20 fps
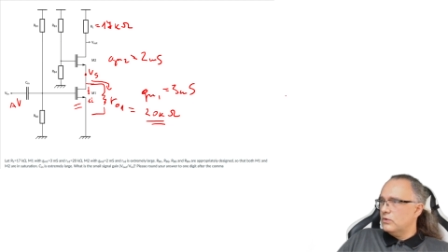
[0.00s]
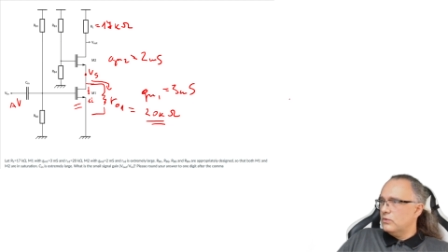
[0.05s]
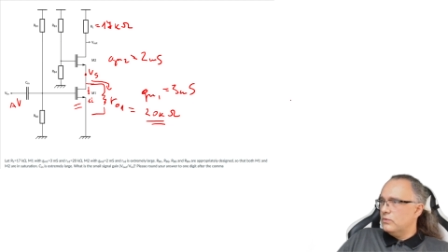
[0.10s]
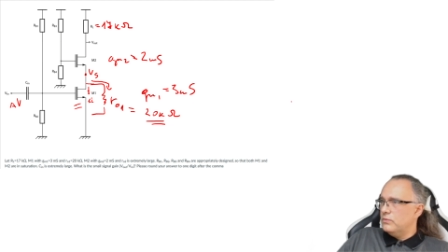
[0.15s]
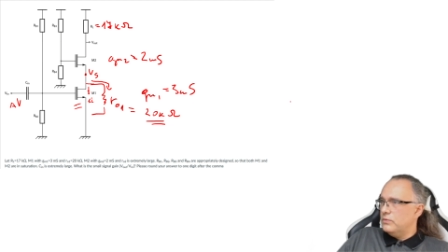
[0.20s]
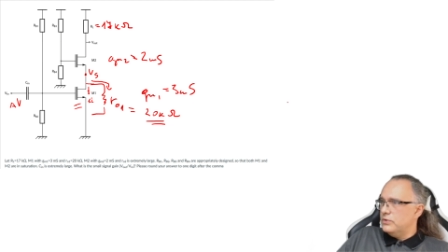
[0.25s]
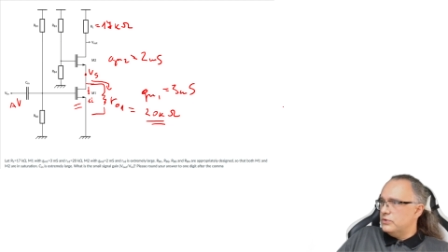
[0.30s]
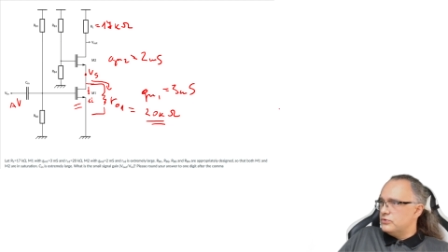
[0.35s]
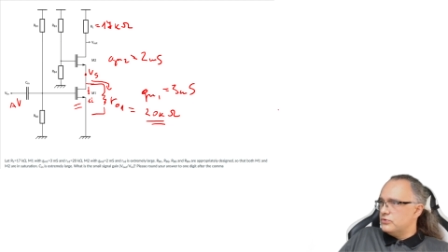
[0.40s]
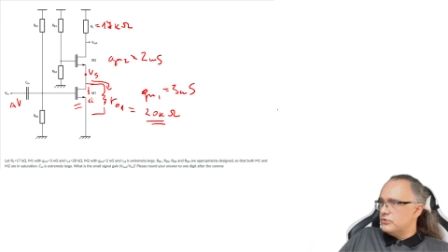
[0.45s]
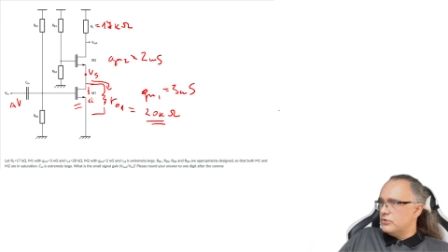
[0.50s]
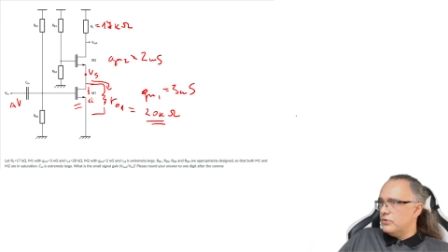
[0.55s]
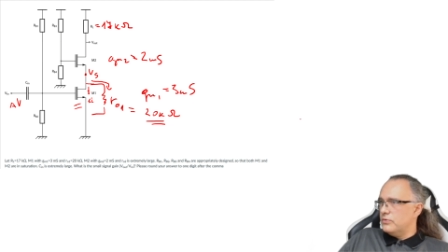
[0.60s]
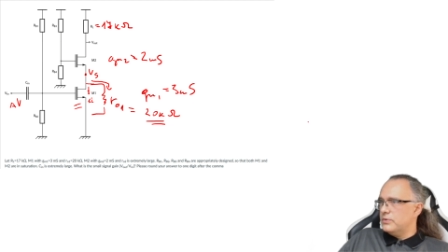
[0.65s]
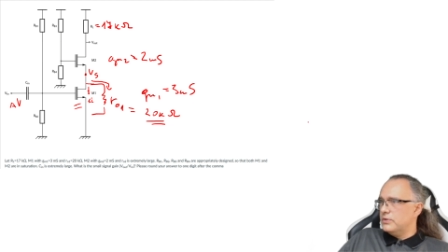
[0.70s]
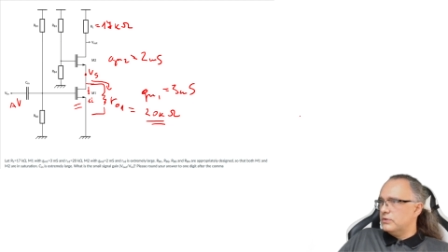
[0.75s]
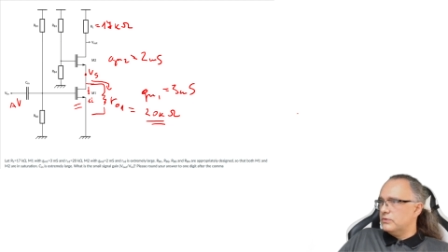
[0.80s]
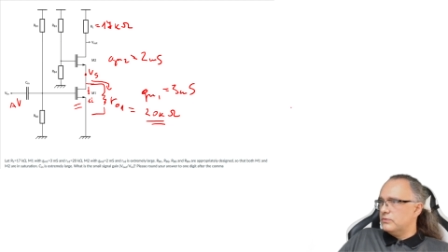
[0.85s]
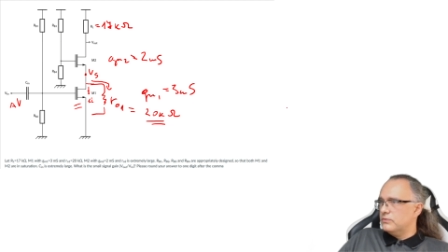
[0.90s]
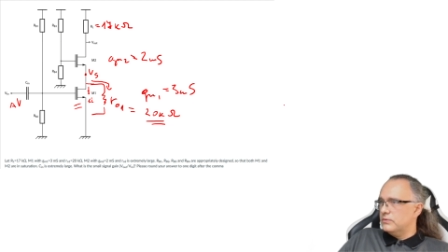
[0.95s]
We draw
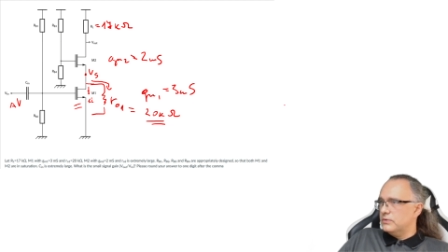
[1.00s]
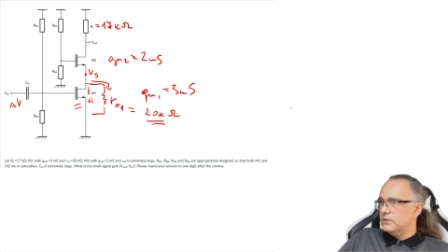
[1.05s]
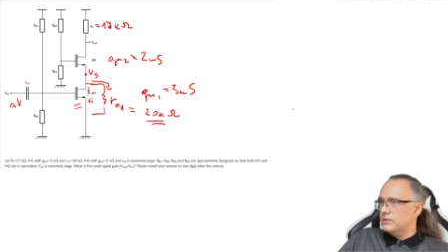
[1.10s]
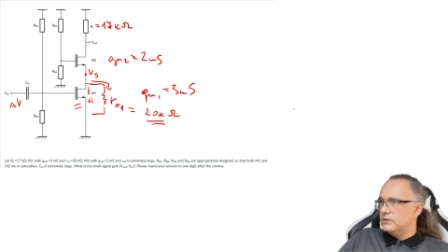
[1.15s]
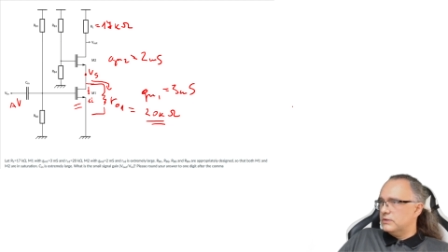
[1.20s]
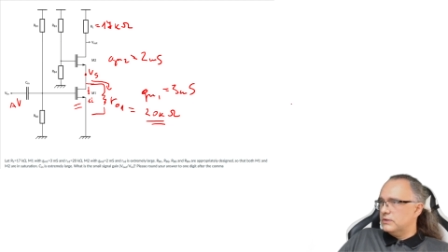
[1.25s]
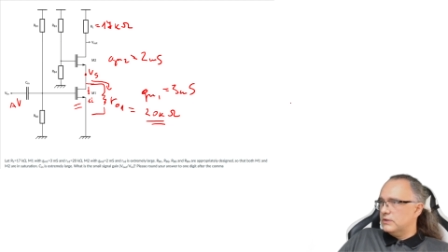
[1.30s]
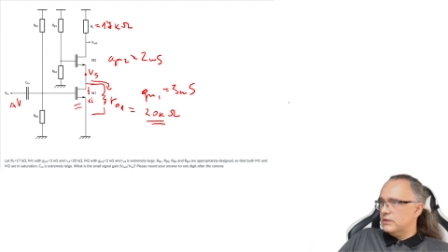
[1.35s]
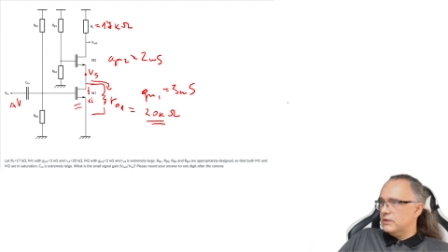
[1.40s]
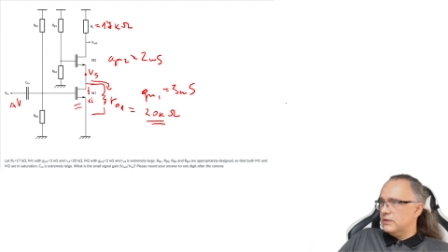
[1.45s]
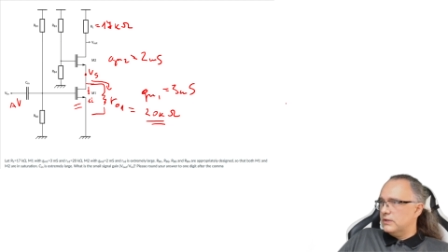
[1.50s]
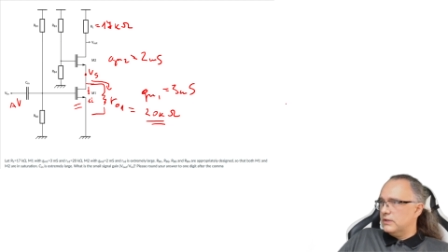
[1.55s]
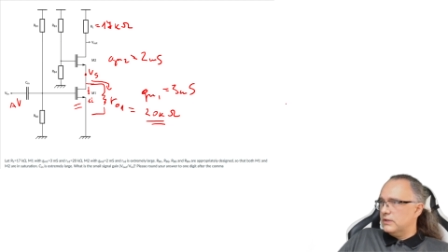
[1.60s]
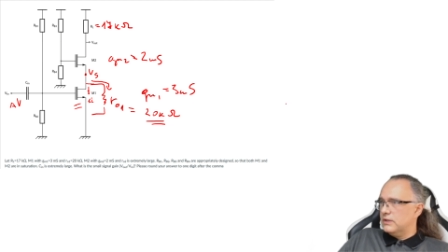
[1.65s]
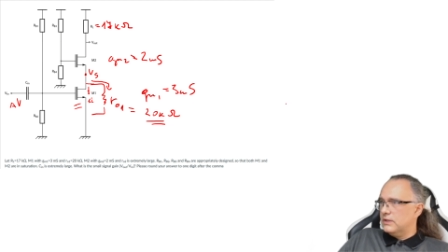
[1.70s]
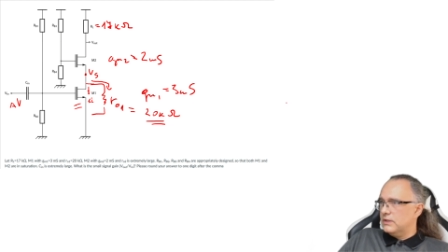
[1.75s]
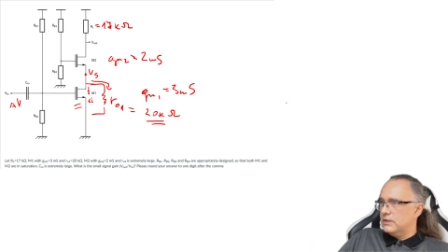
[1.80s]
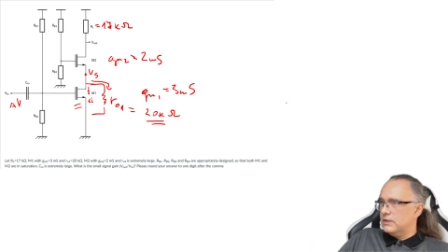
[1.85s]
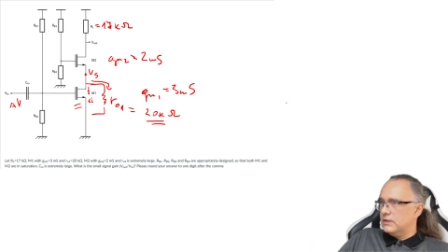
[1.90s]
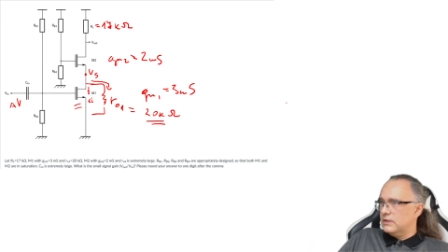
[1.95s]
it with
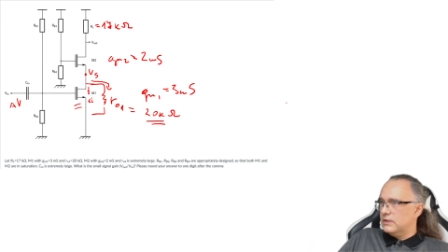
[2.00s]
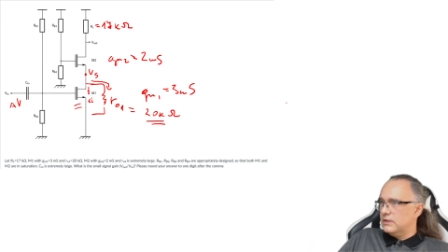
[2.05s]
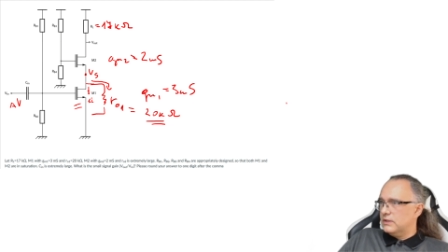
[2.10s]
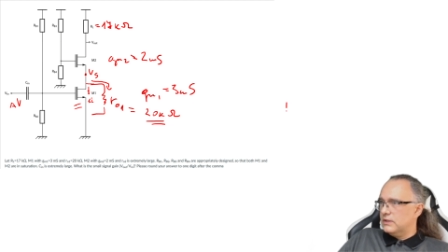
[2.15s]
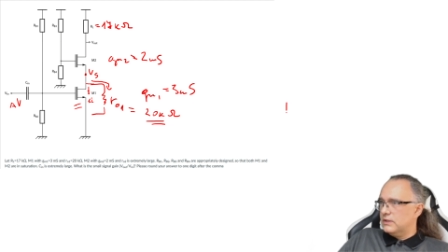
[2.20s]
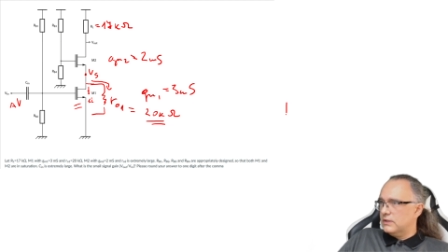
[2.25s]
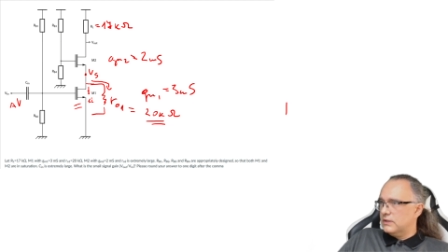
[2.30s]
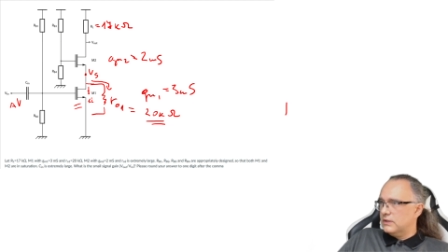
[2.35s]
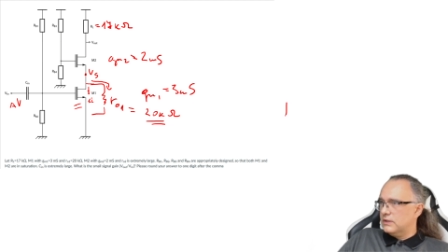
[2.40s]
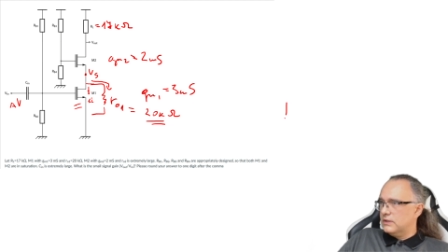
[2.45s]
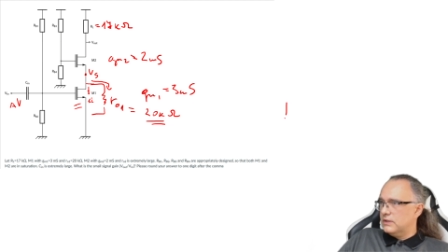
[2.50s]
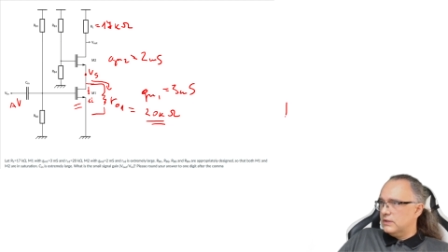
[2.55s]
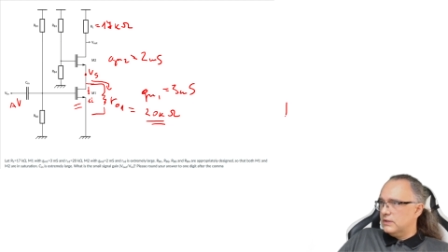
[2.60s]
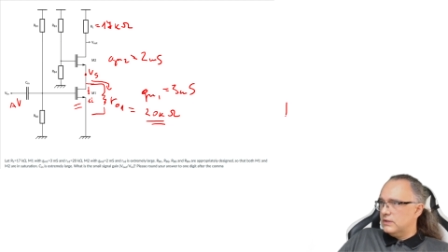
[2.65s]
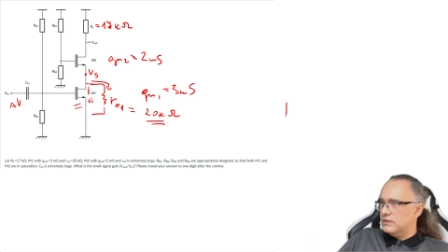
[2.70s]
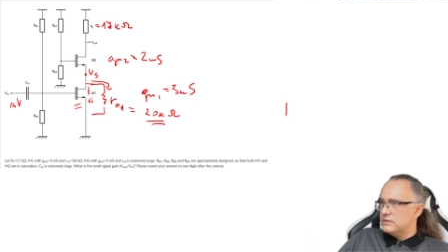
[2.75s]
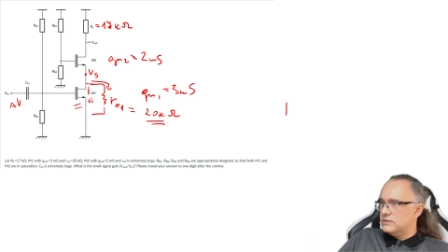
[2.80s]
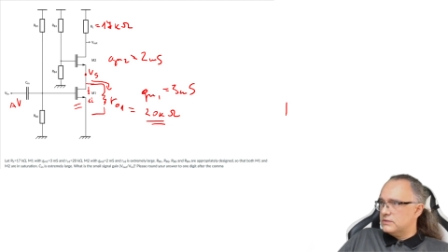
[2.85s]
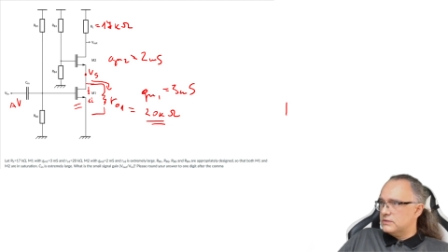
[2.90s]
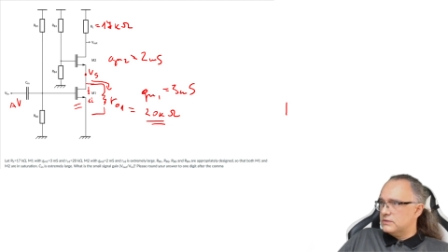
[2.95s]

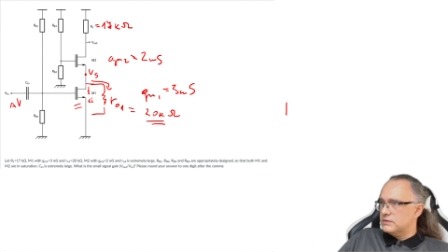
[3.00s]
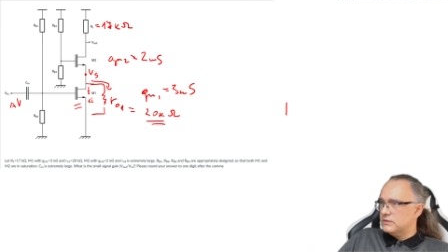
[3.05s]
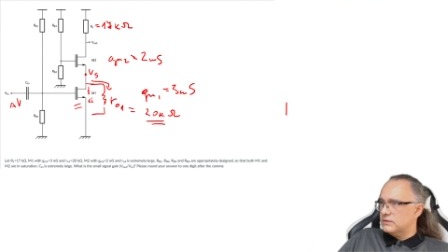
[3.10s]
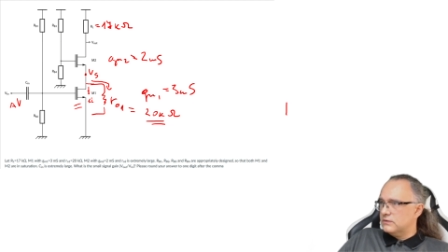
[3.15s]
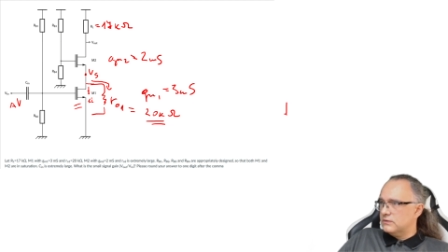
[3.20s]
its